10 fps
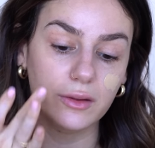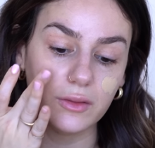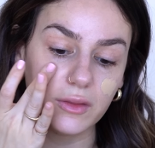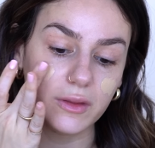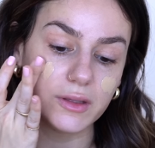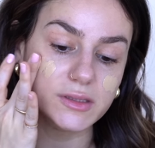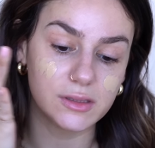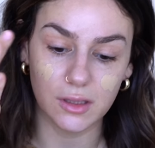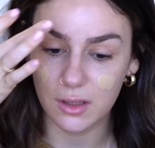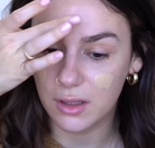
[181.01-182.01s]

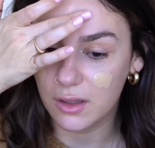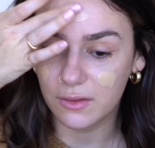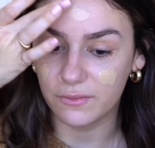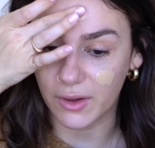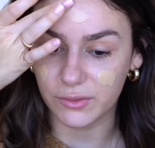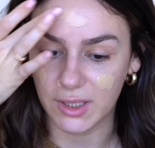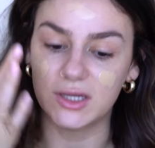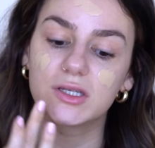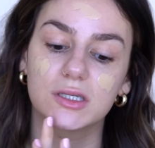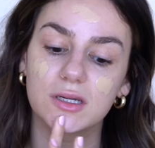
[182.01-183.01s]
this
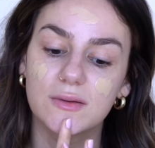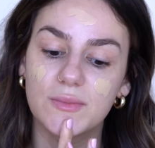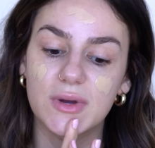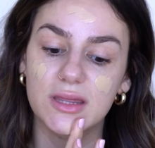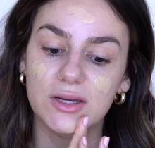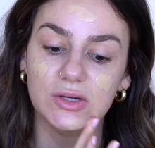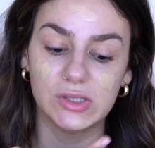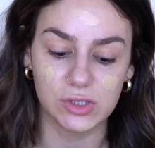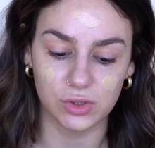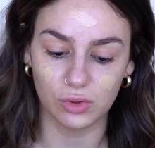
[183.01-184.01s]
foundation, but they're
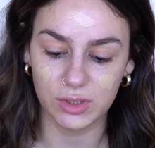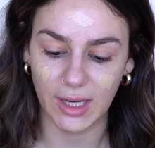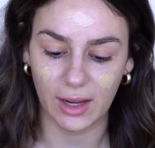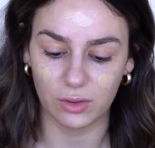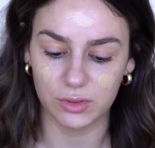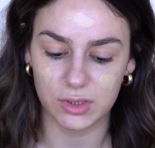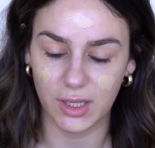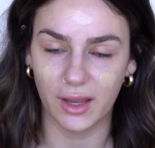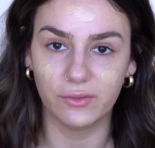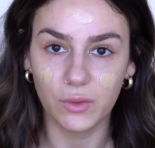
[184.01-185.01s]
sold out
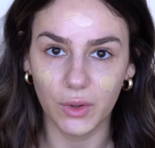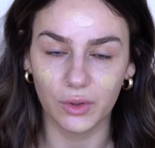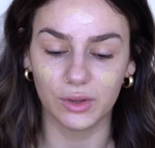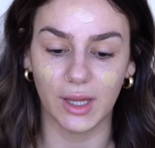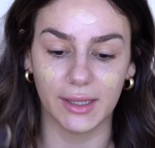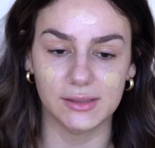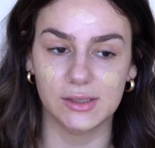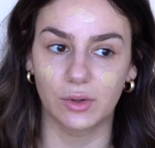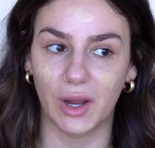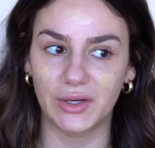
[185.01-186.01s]
everywhere online.
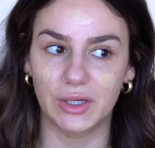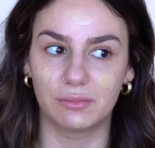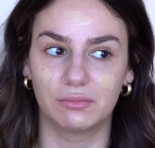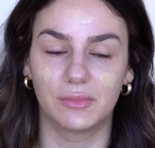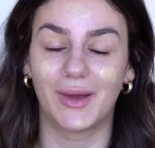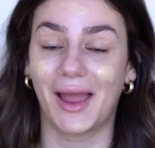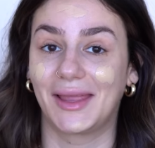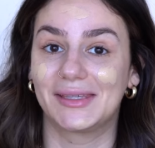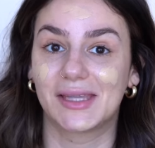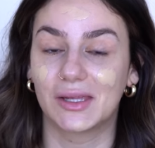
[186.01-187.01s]
So I, I
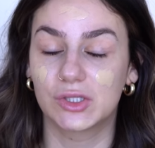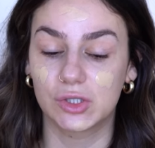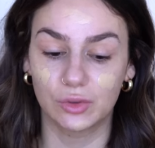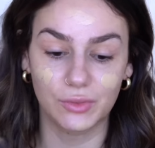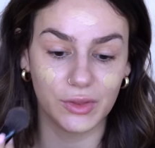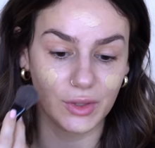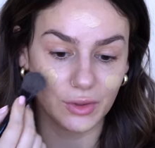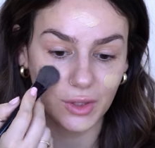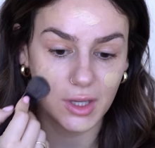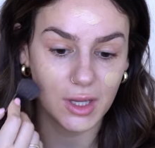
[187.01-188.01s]
guess I assume that
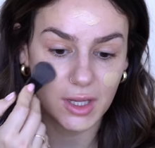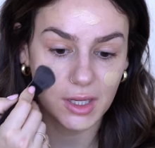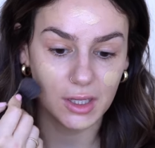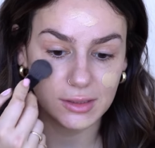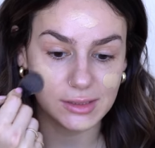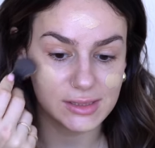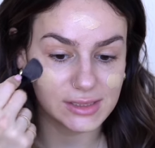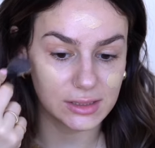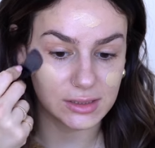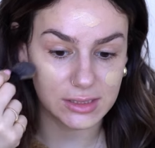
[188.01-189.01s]
they're
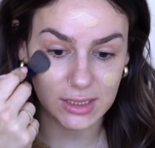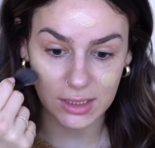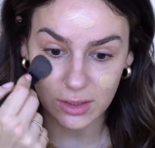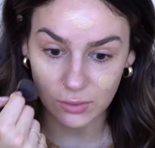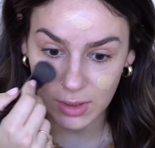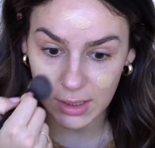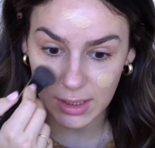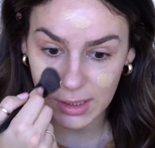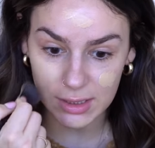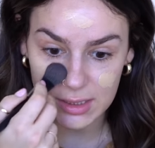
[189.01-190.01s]
discontinuing
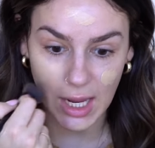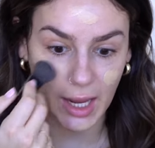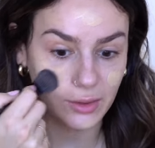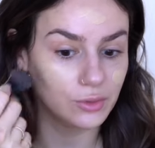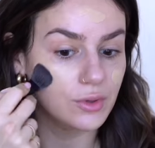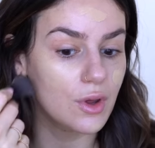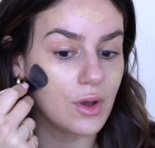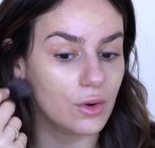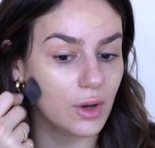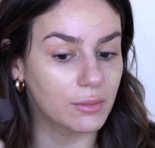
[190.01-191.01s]
it. I don't
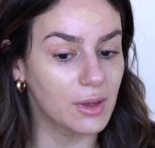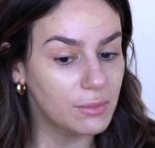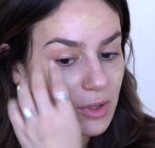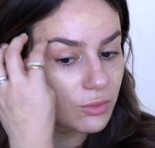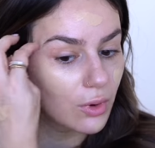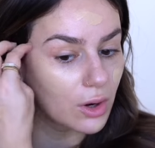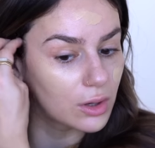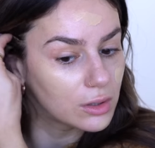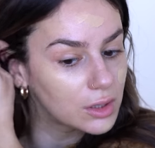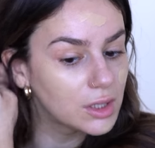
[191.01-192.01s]
know. I may be
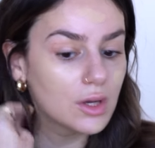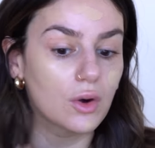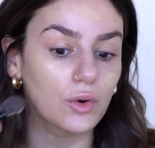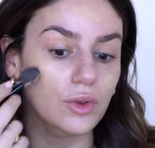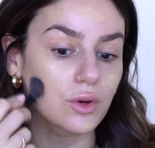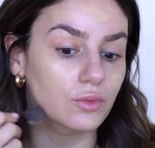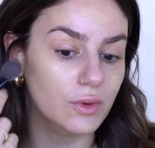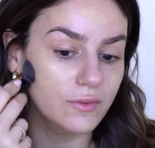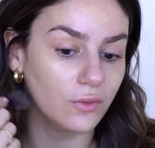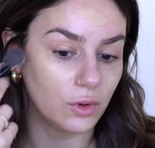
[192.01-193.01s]
wrong or they're
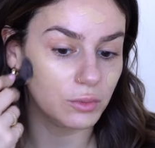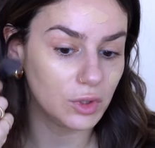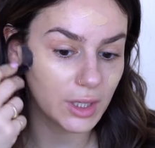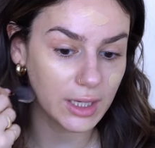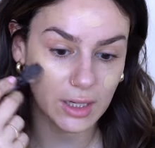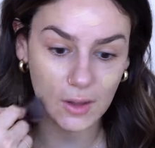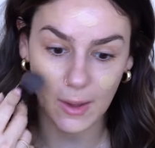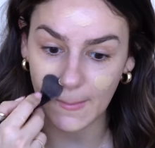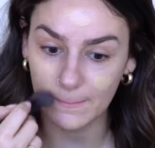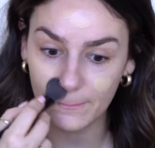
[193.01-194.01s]
reformulating
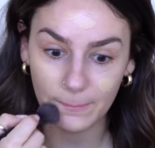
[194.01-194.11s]
it.